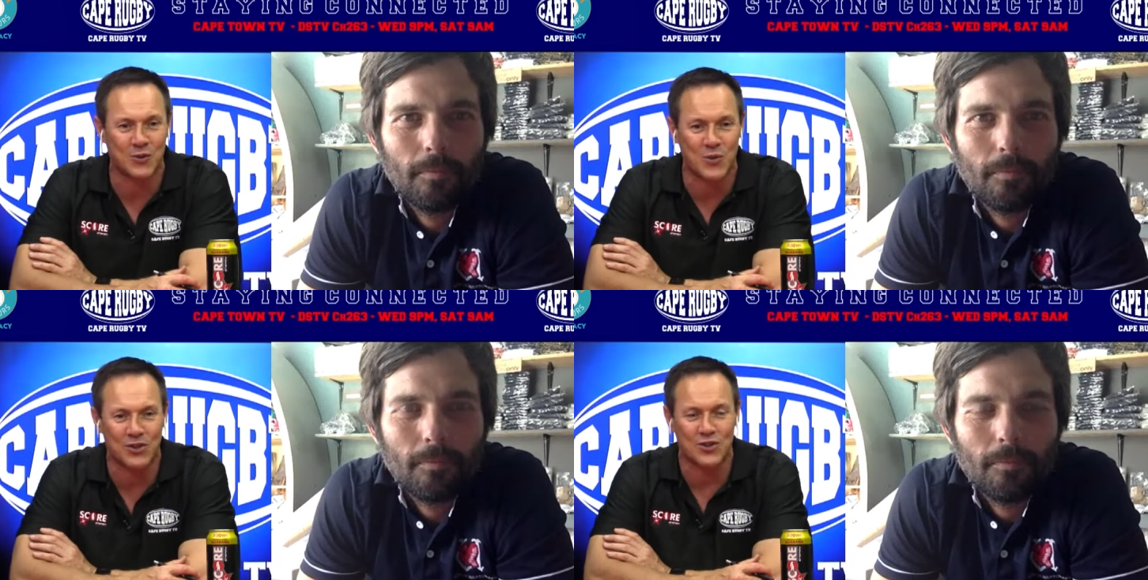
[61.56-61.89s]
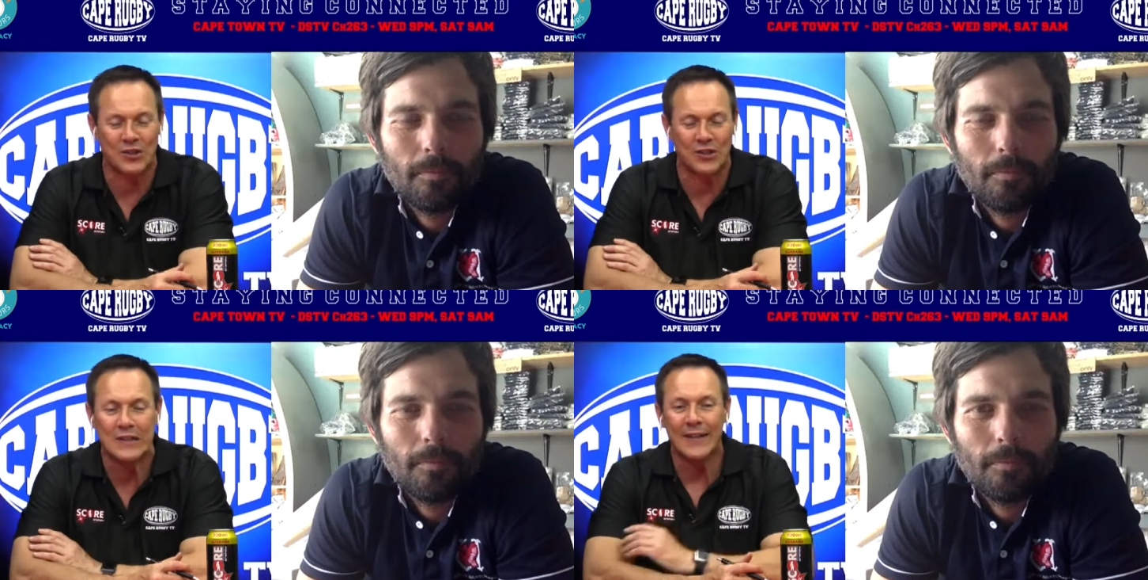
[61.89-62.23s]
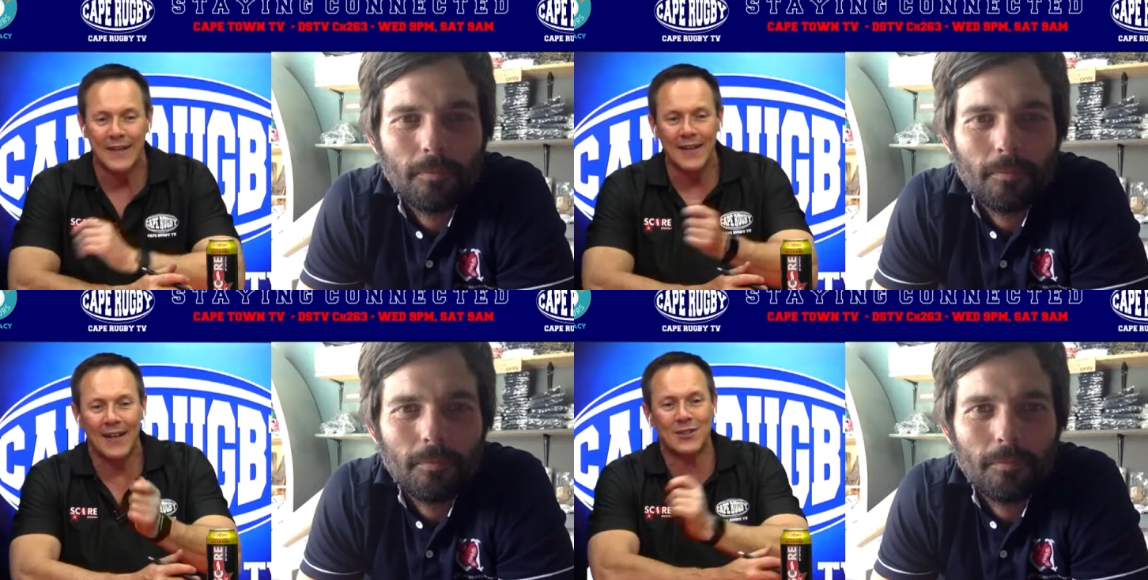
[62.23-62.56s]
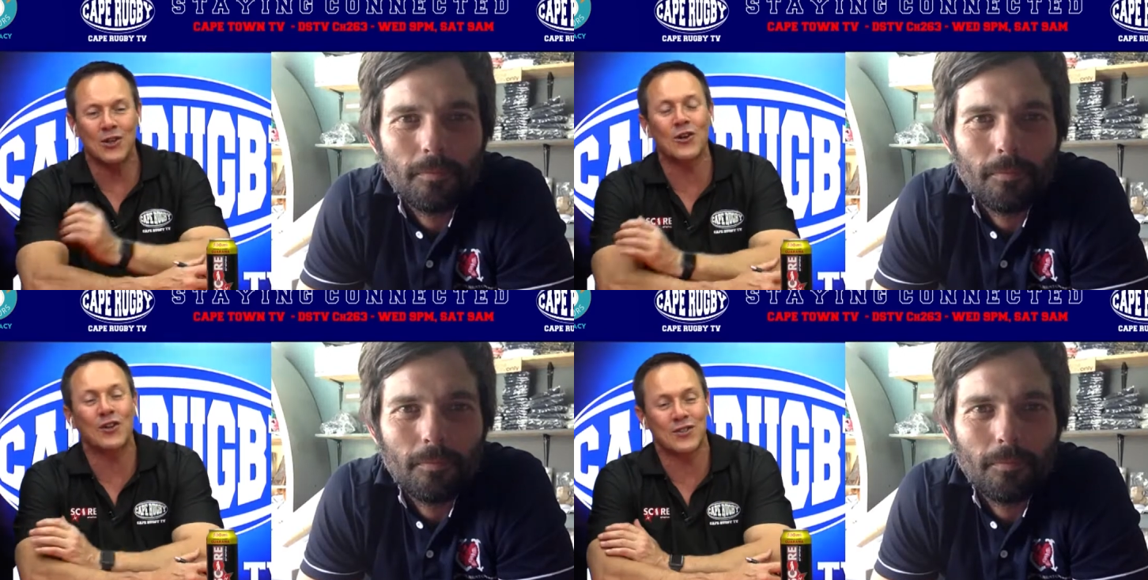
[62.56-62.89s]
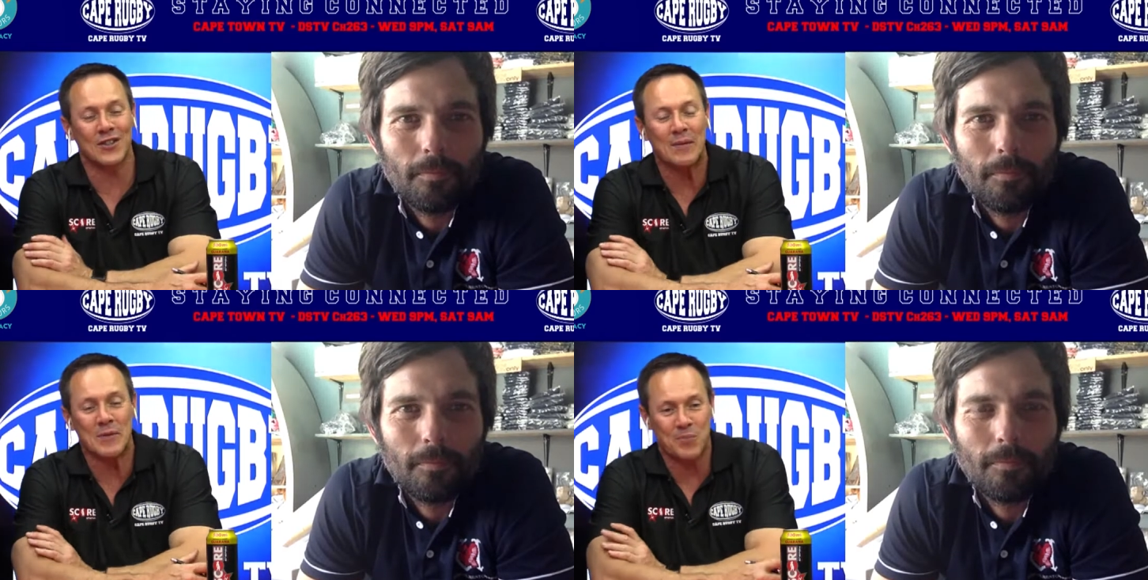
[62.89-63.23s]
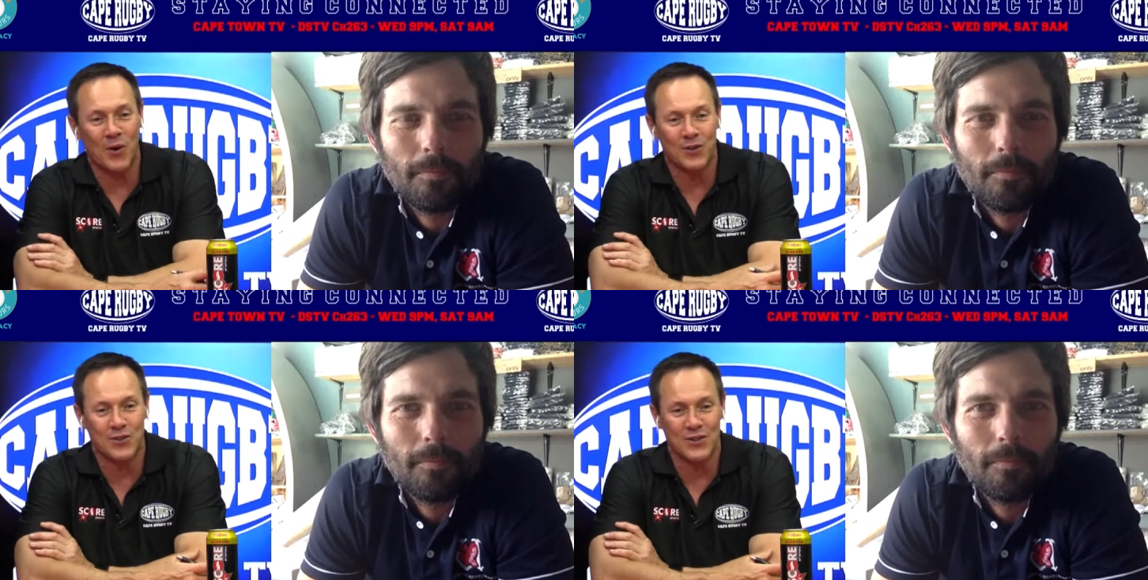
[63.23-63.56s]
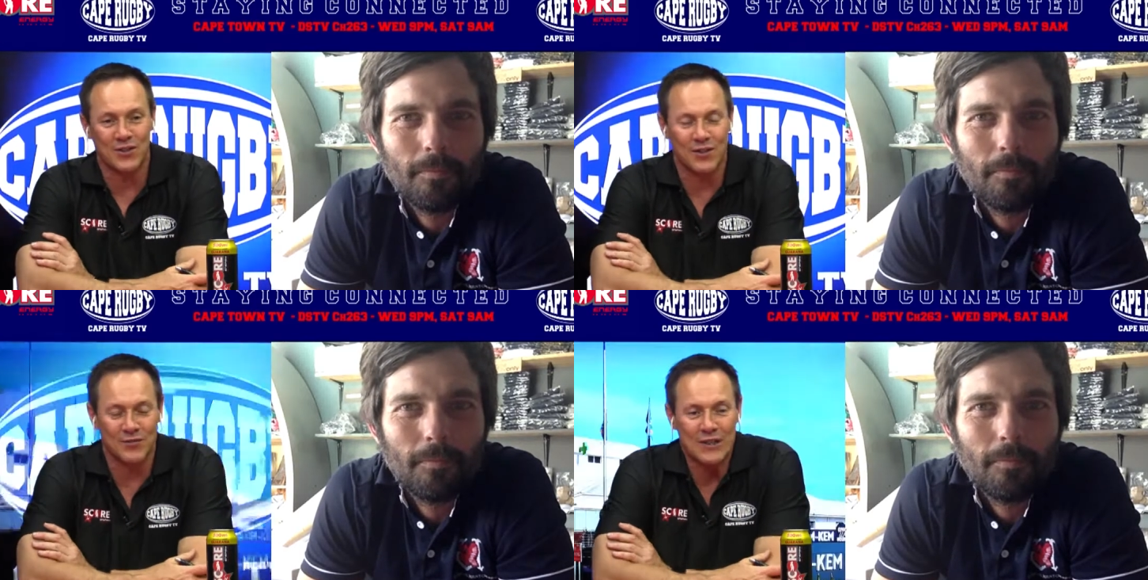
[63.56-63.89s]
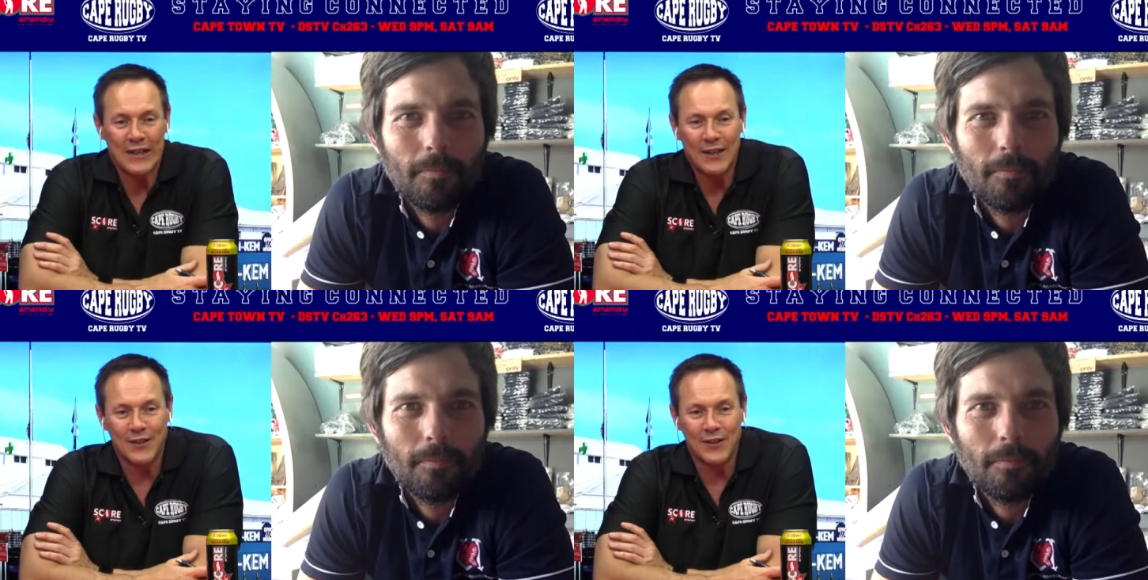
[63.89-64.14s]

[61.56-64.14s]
Speaker 1: this question. Let's look at some of the positives.